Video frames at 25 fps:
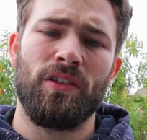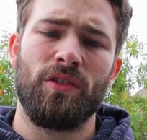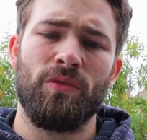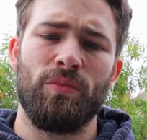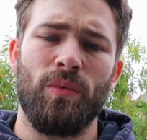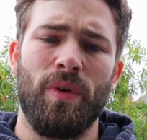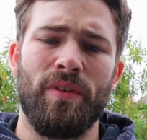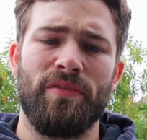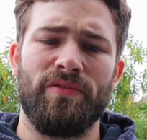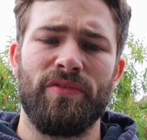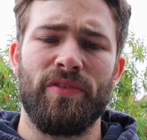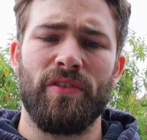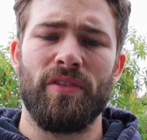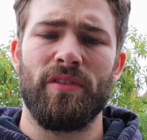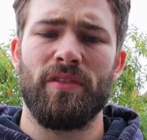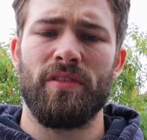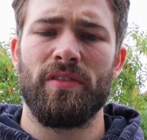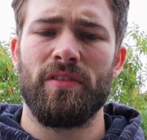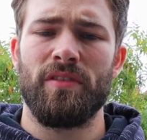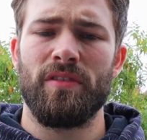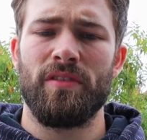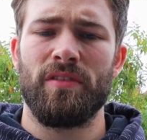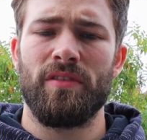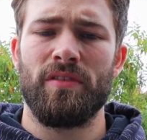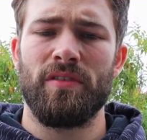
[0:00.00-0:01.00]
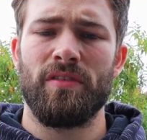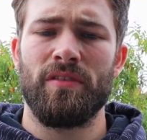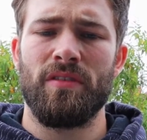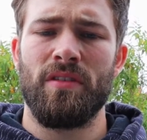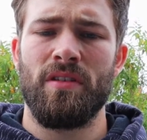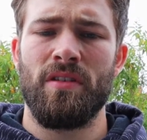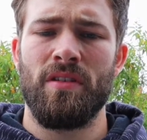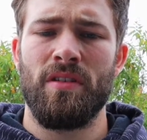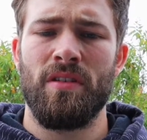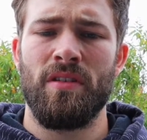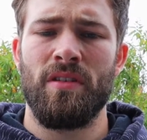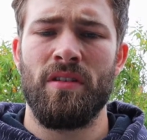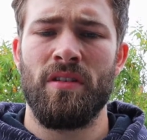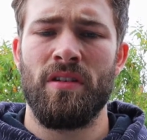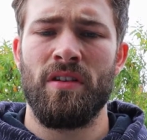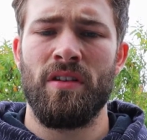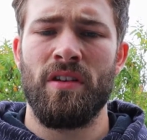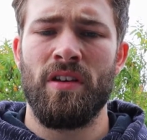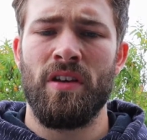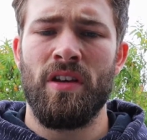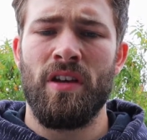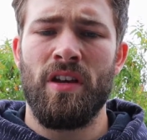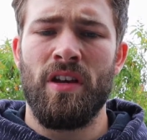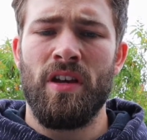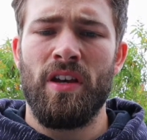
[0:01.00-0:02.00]
Went for a
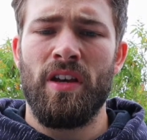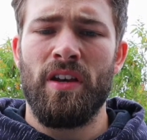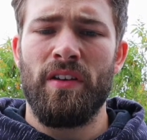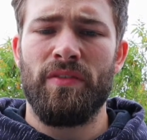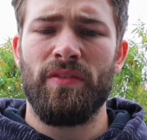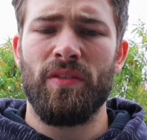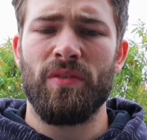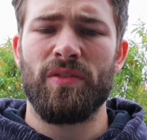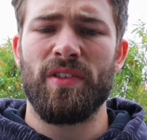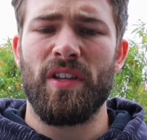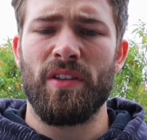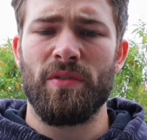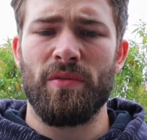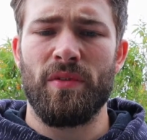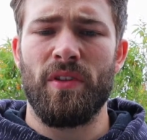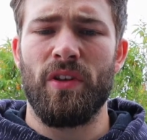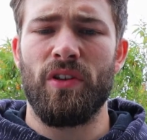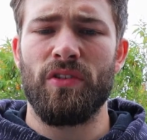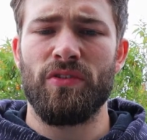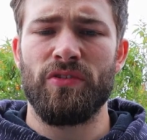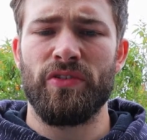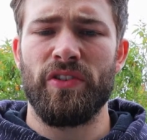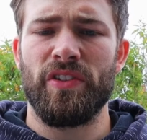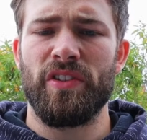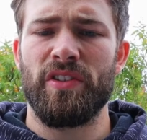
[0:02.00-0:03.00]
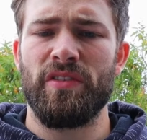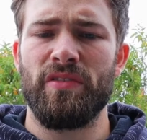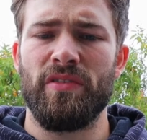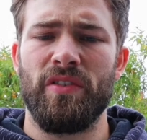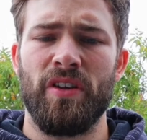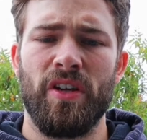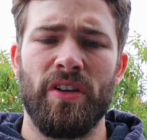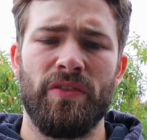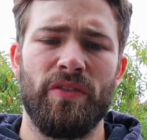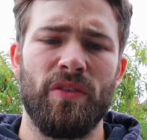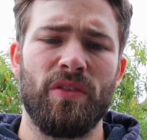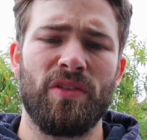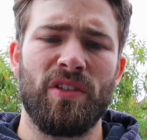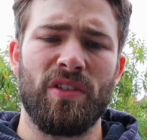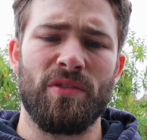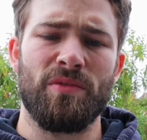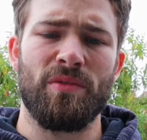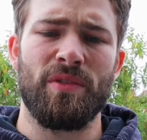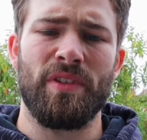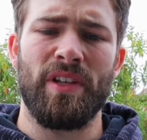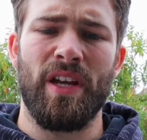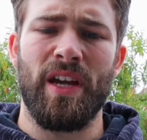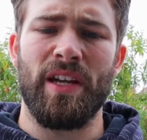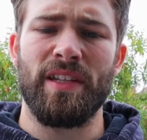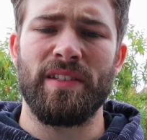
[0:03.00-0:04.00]
few sets with 100, a few sets
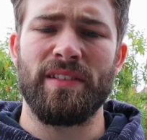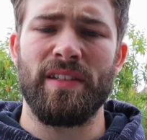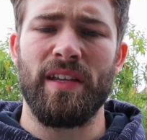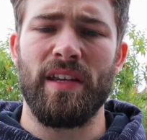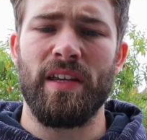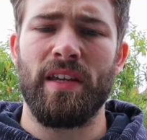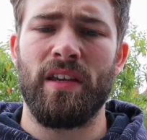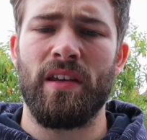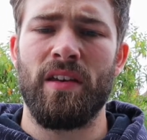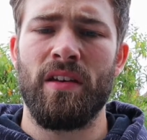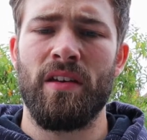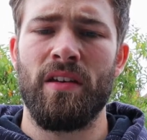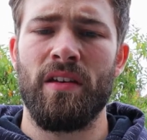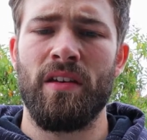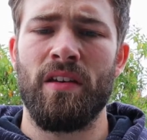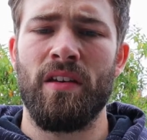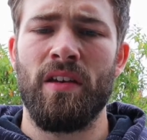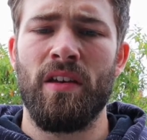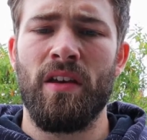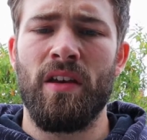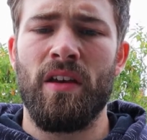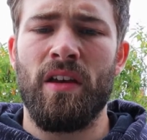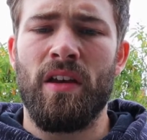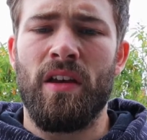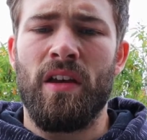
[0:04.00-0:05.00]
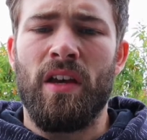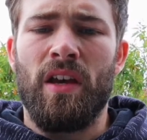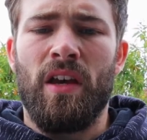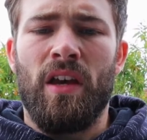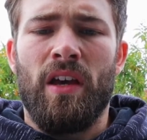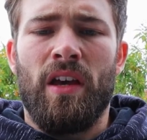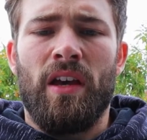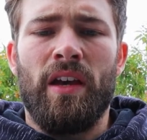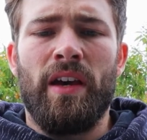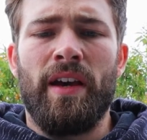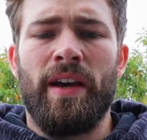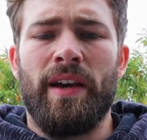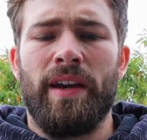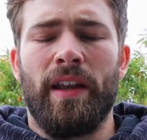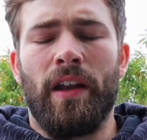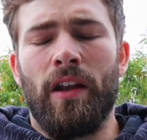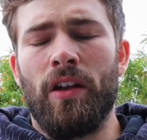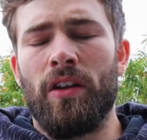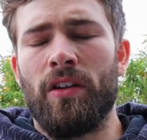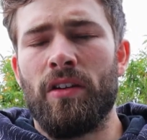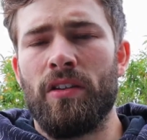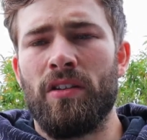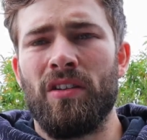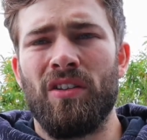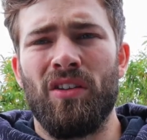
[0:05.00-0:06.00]
with 90, and
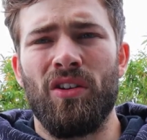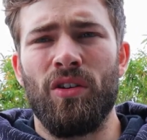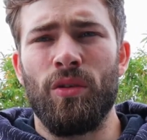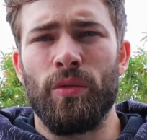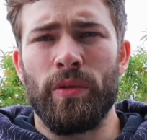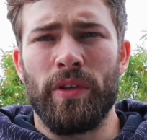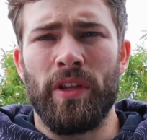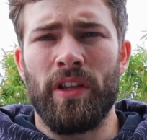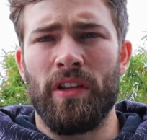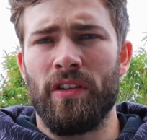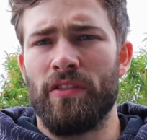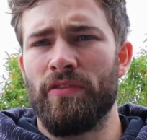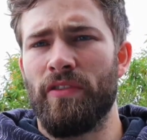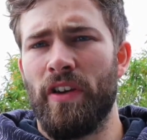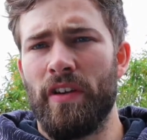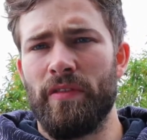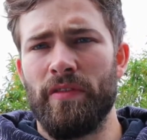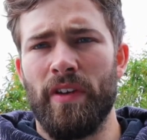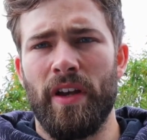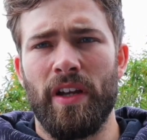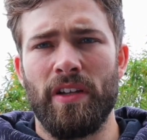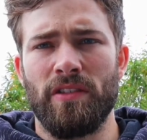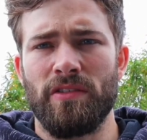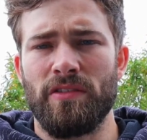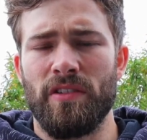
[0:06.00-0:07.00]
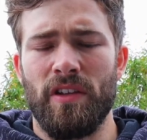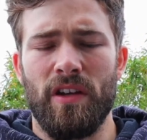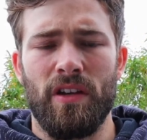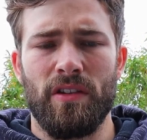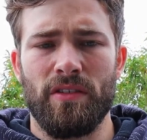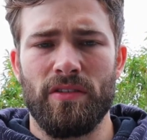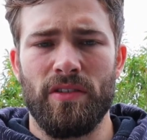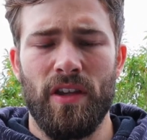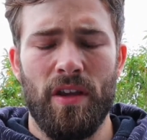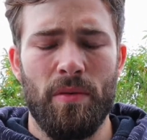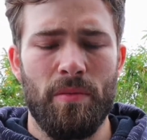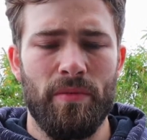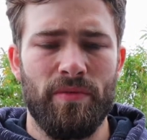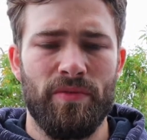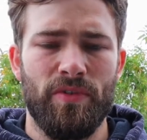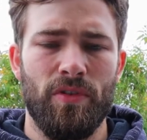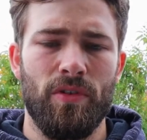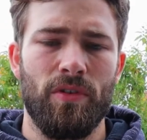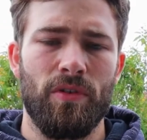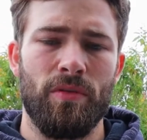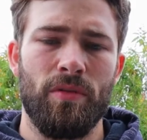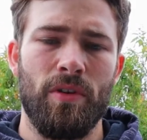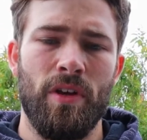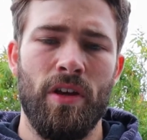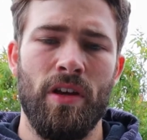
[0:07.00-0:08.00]
all within the rep range that I was aiming
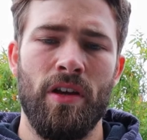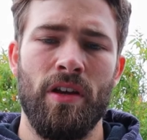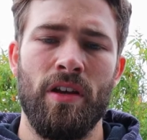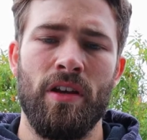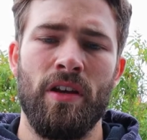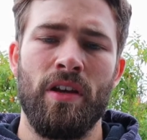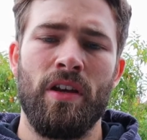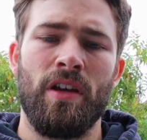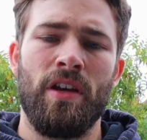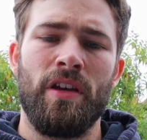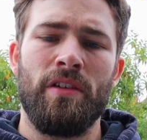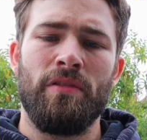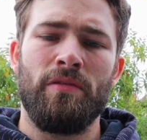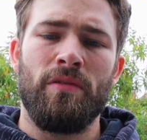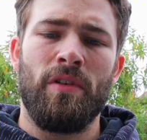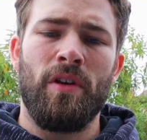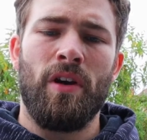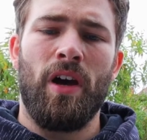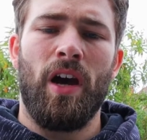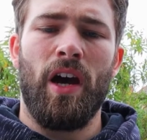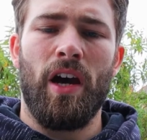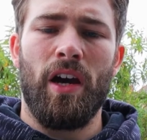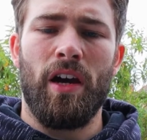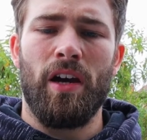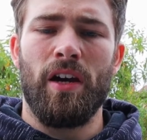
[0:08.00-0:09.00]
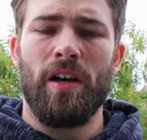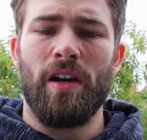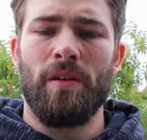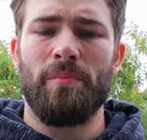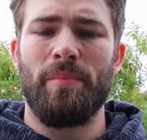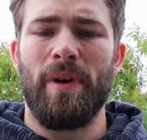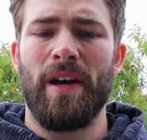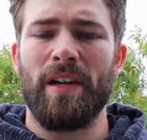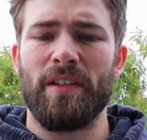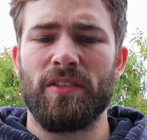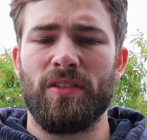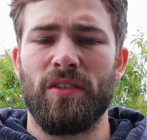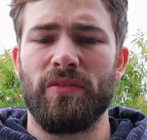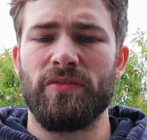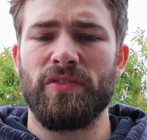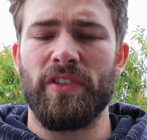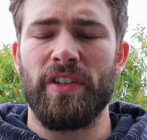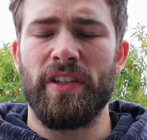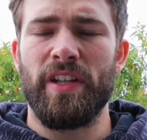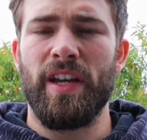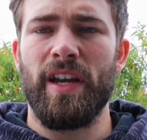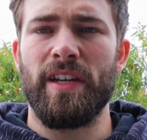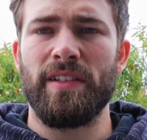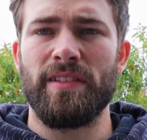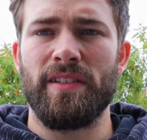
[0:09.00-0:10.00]
for. I backed off to
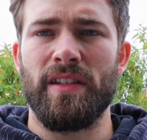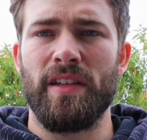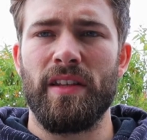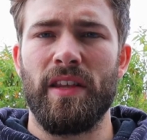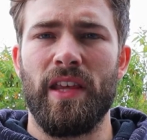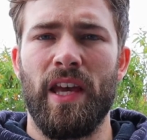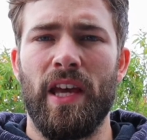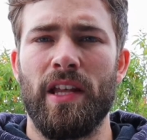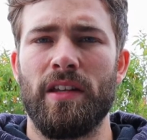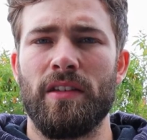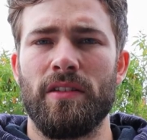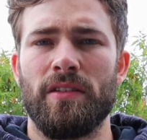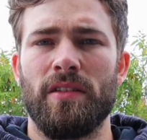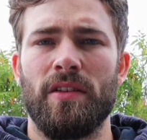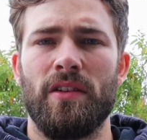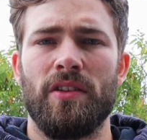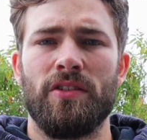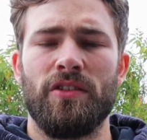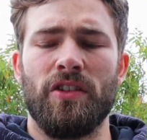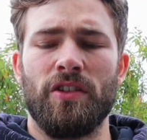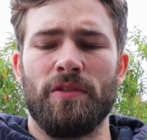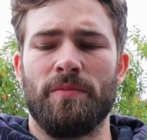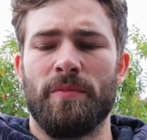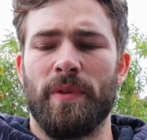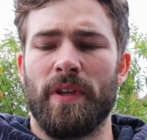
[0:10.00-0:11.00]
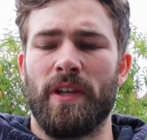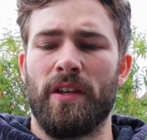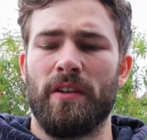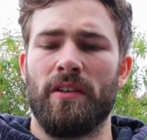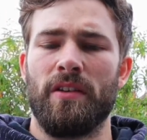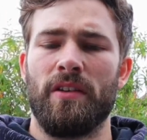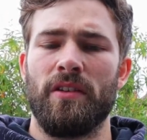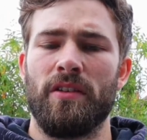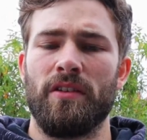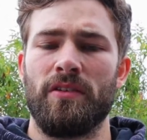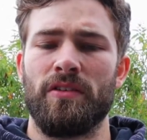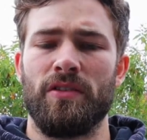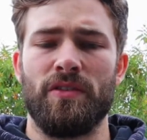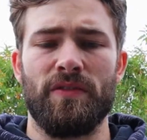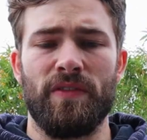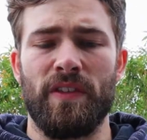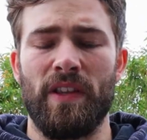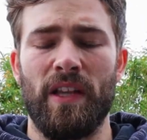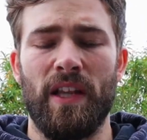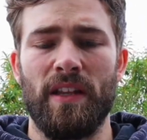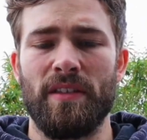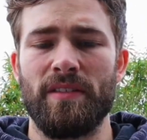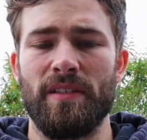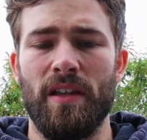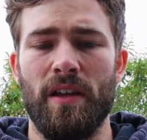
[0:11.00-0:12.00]
90 at the end, just for the
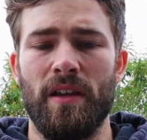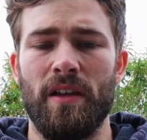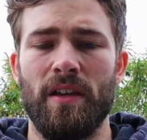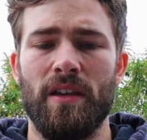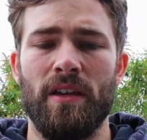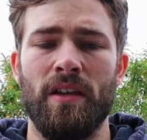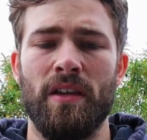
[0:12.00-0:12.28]
last set